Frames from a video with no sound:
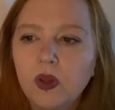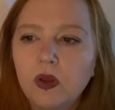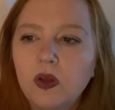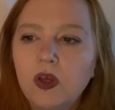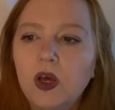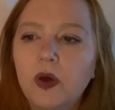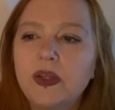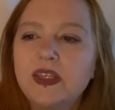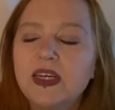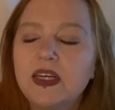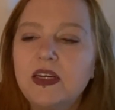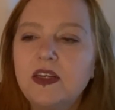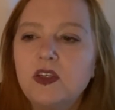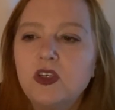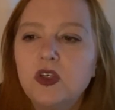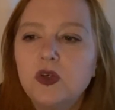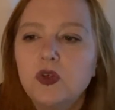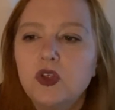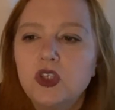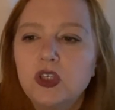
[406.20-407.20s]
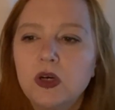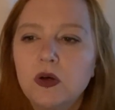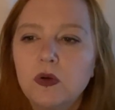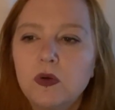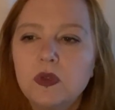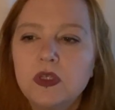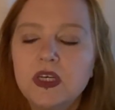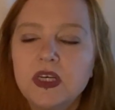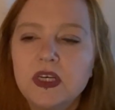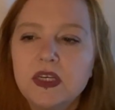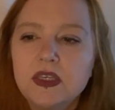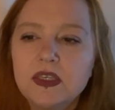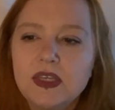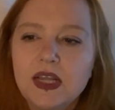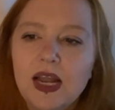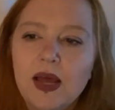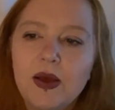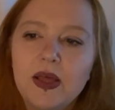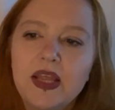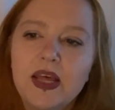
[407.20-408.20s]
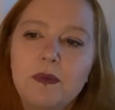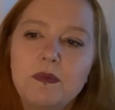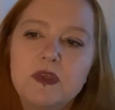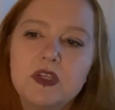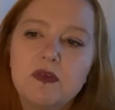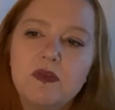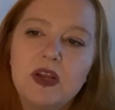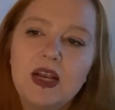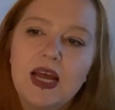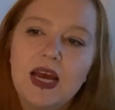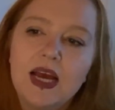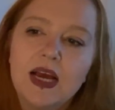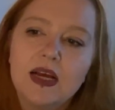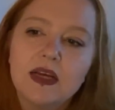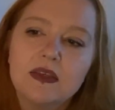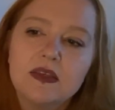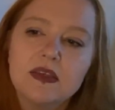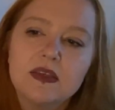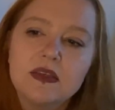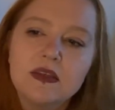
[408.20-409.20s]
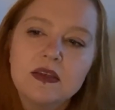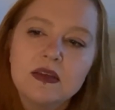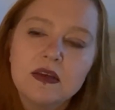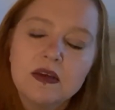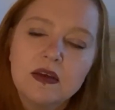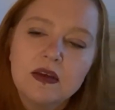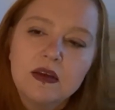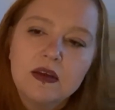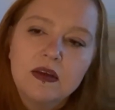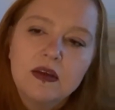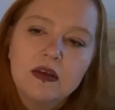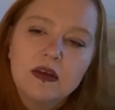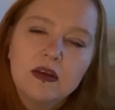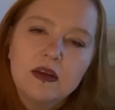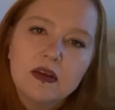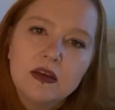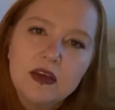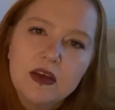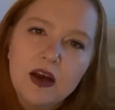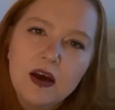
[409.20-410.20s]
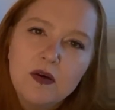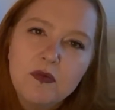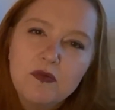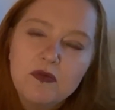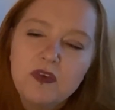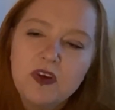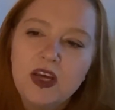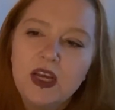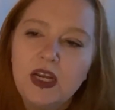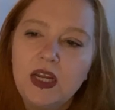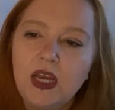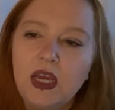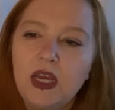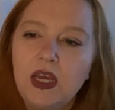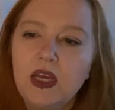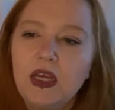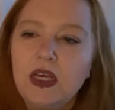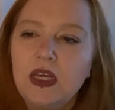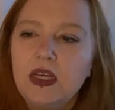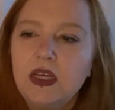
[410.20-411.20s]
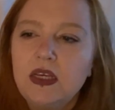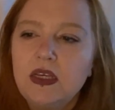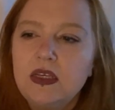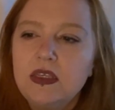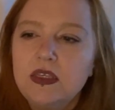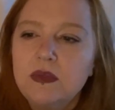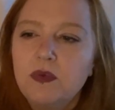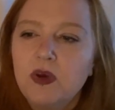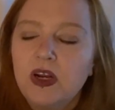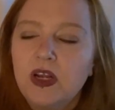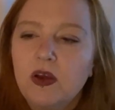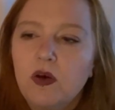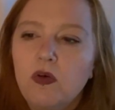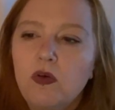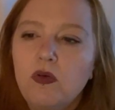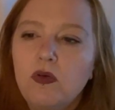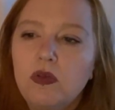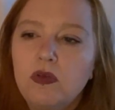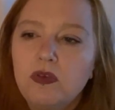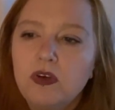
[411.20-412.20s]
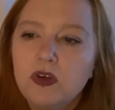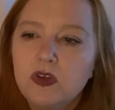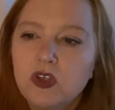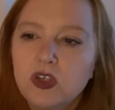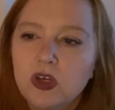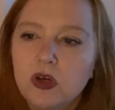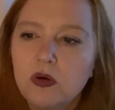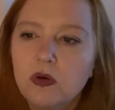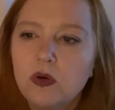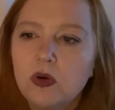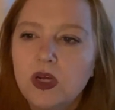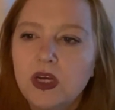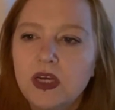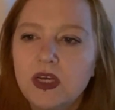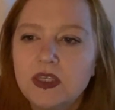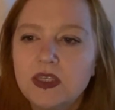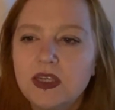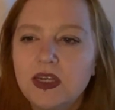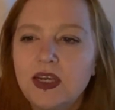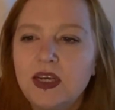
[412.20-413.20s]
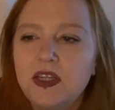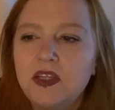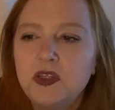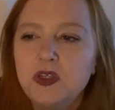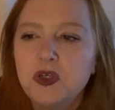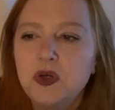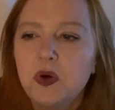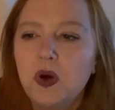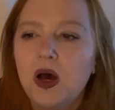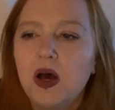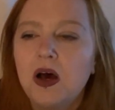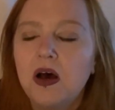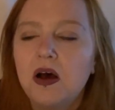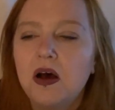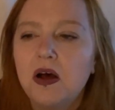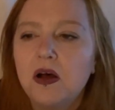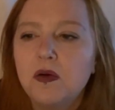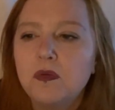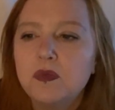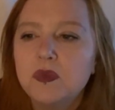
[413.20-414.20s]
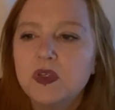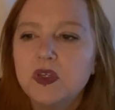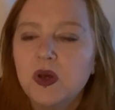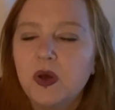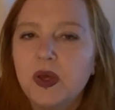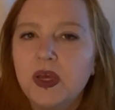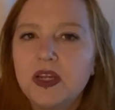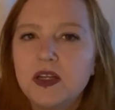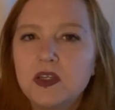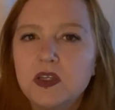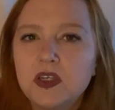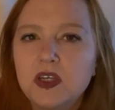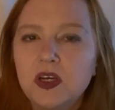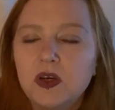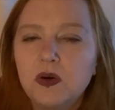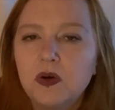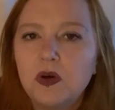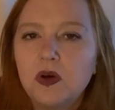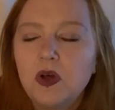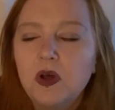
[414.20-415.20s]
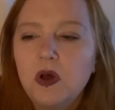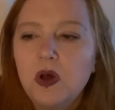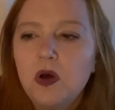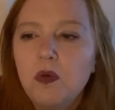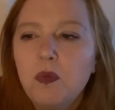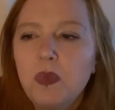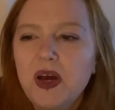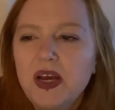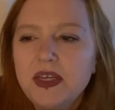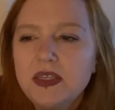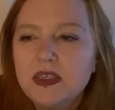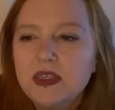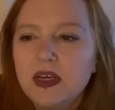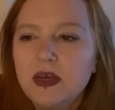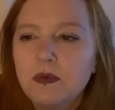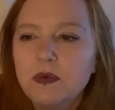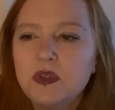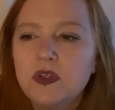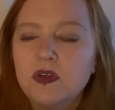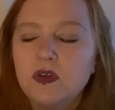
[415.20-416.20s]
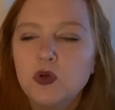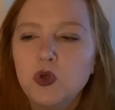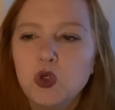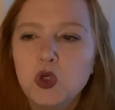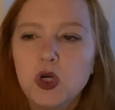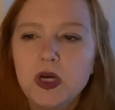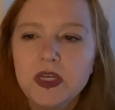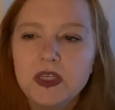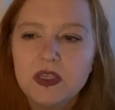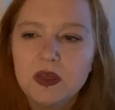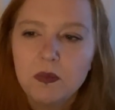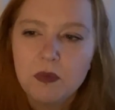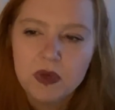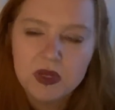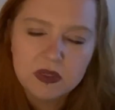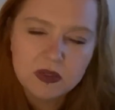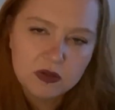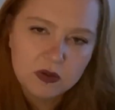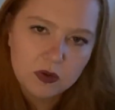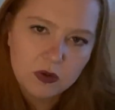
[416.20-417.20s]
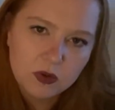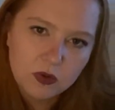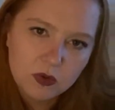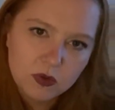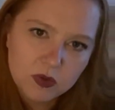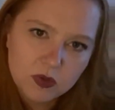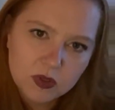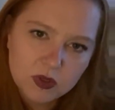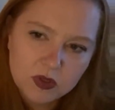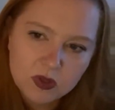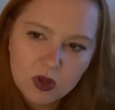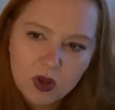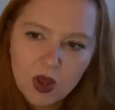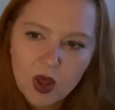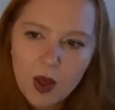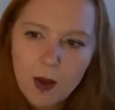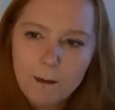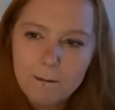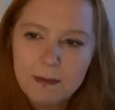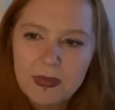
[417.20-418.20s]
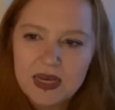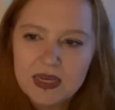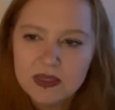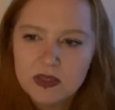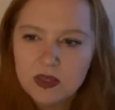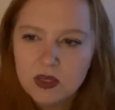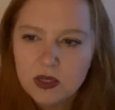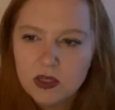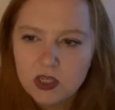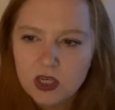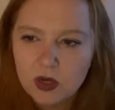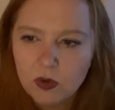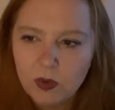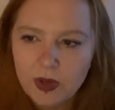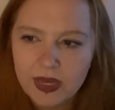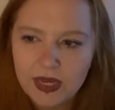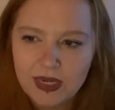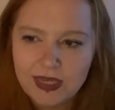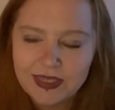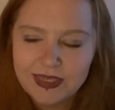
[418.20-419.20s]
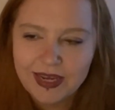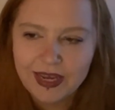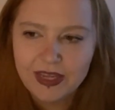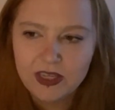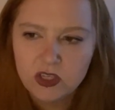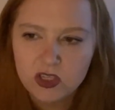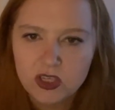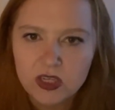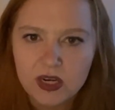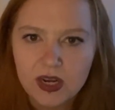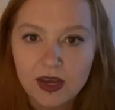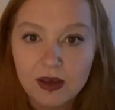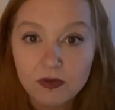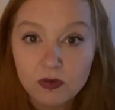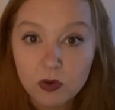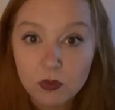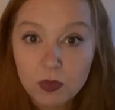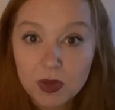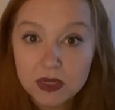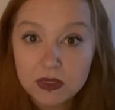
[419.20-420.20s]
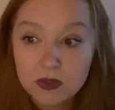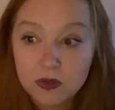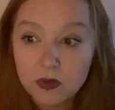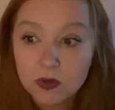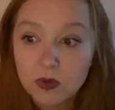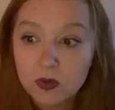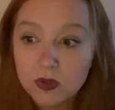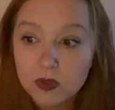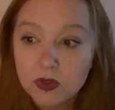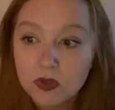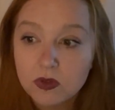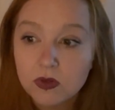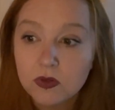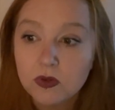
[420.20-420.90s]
Going down into your shoulders, allowing them to relax. Comfort and ease, spreading all through your shoulders and into your arms, going into your biceps and your tricep muscles, massaging away any tension out of your muscles.